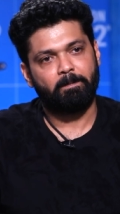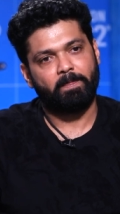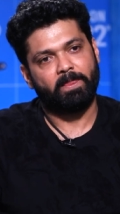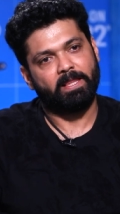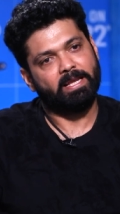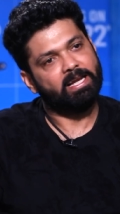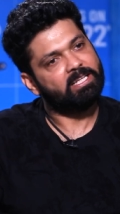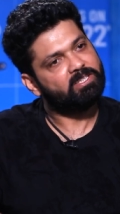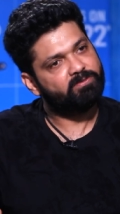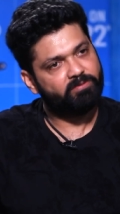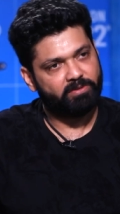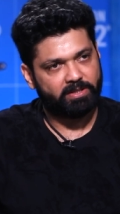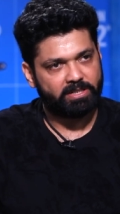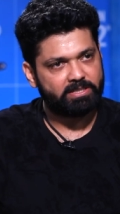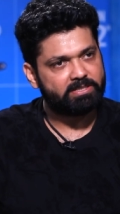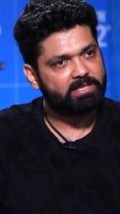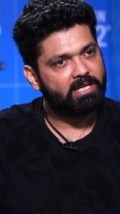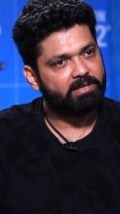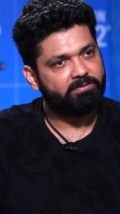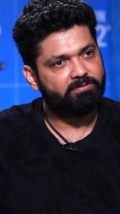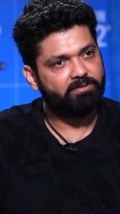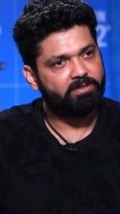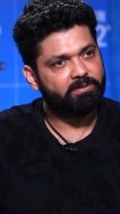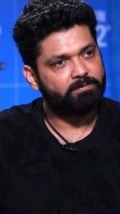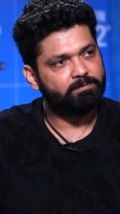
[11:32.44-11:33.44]
Let's finish
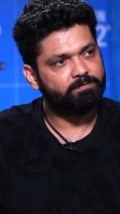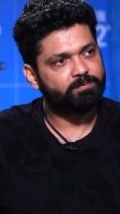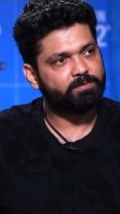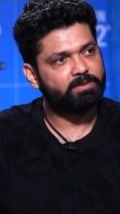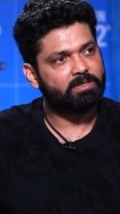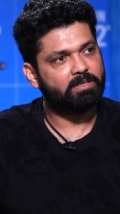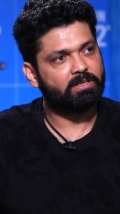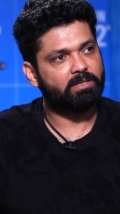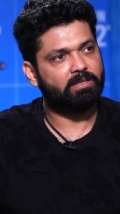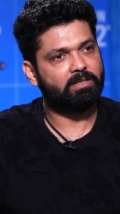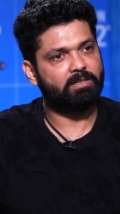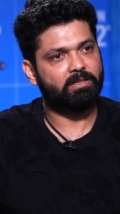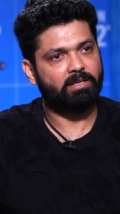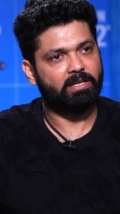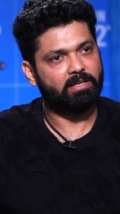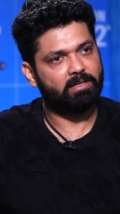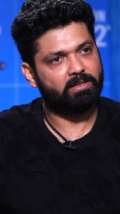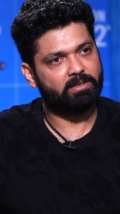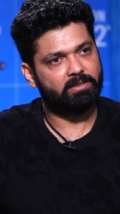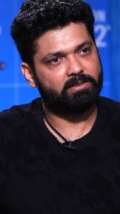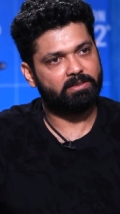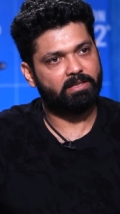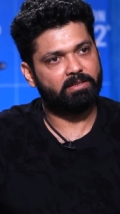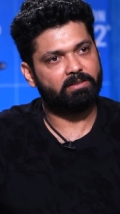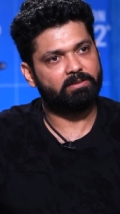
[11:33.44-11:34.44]
that film, uh,
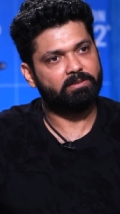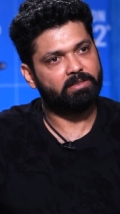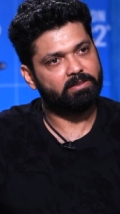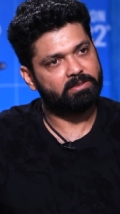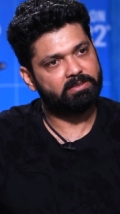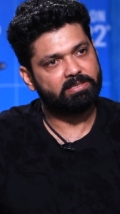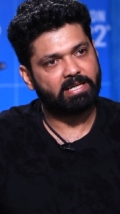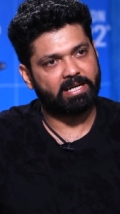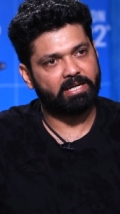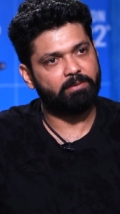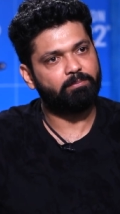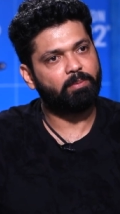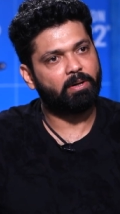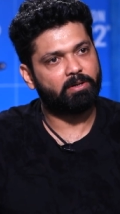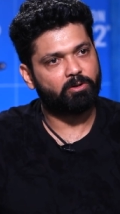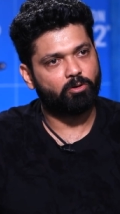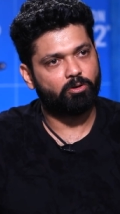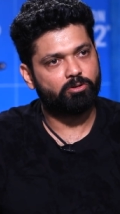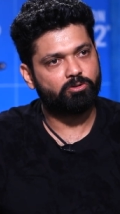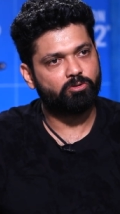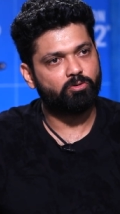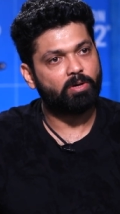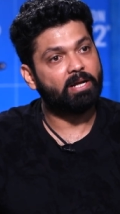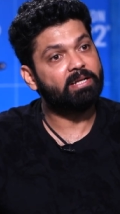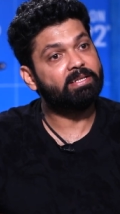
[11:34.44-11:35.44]
uh, the, the second part
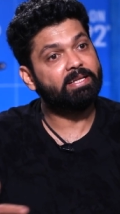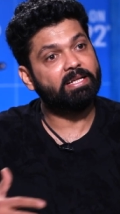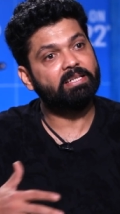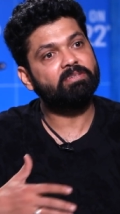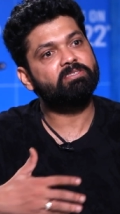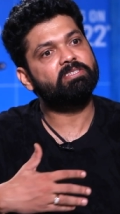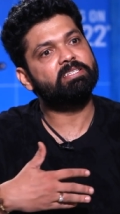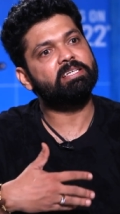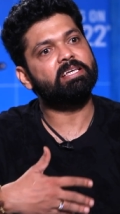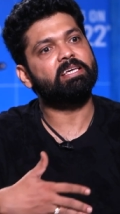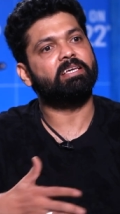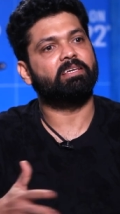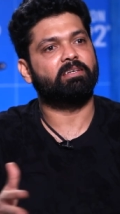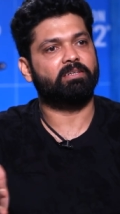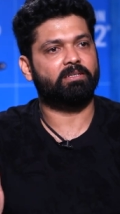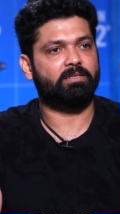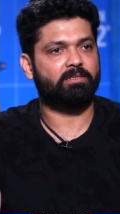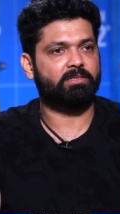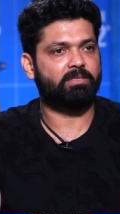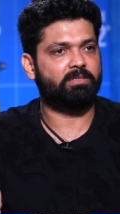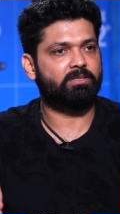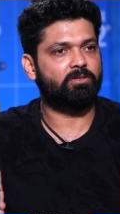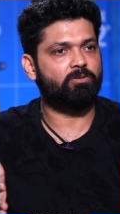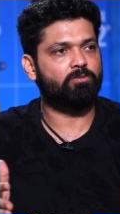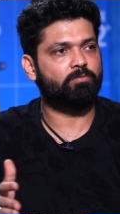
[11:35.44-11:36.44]
also, and then see,
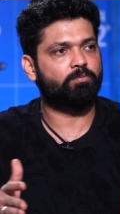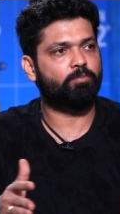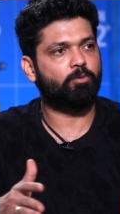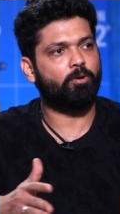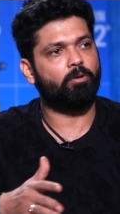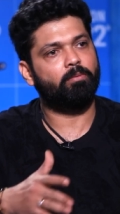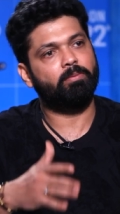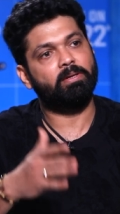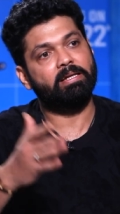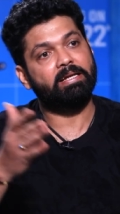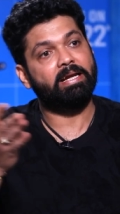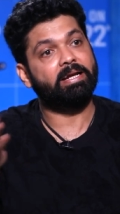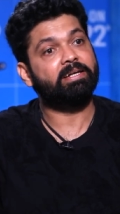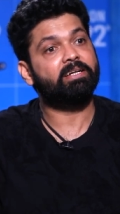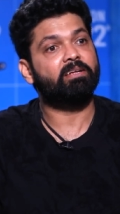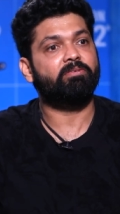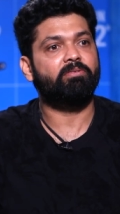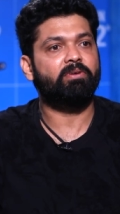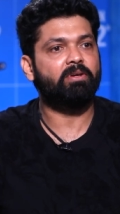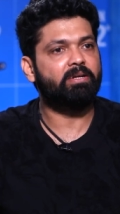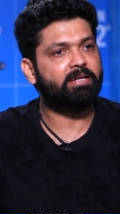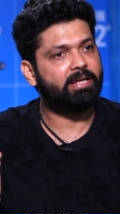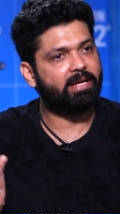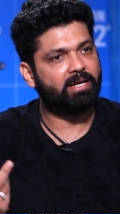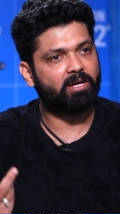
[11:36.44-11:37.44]
uh, you know, probably later
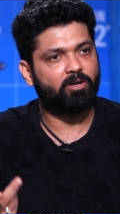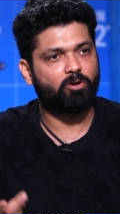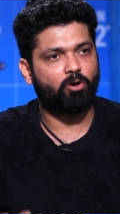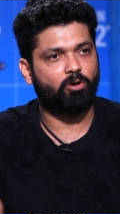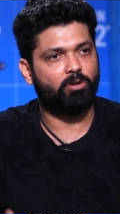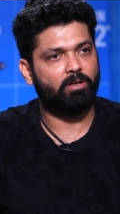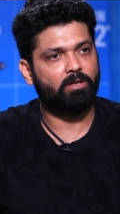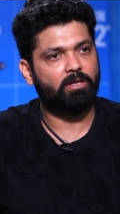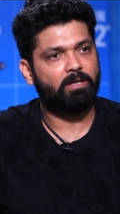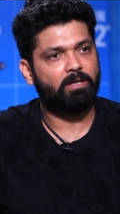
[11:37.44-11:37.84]
we'll take a call.